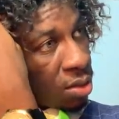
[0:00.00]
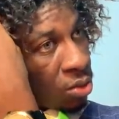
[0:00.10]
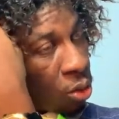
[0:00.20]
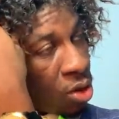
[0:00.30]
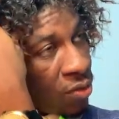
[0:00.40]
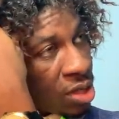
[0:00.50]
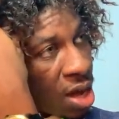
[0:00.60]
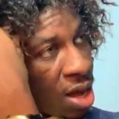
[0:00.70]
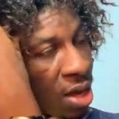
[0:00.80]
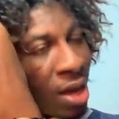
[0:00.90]
Louis
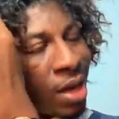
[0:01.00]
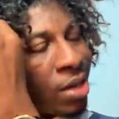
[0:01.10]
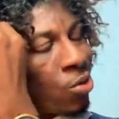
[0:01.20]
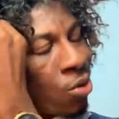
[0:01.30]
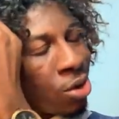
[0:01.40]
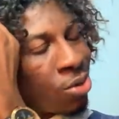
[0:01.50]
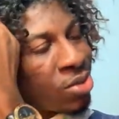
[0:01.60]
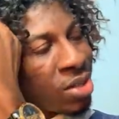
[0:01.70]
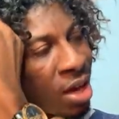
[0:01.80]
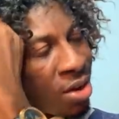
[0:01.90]
Vuitton ain't going on
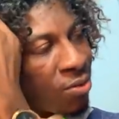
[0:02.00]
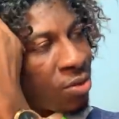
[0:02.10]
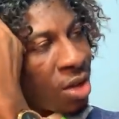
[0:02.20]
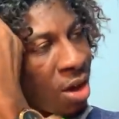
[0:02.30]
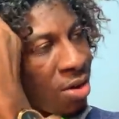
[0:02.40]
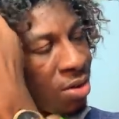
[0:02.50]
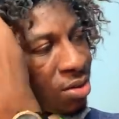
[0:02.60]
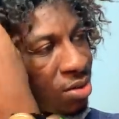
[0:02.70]
sale for y'all